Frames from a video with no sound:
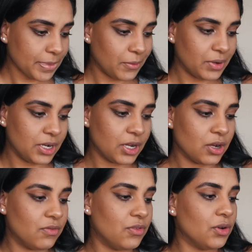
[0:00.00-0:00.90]
We're gonna
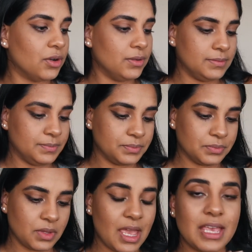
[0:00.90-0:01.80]
go for
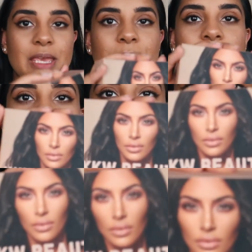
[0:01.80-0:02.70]
a Kim
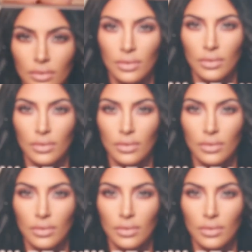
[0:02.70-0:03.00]
Kardashian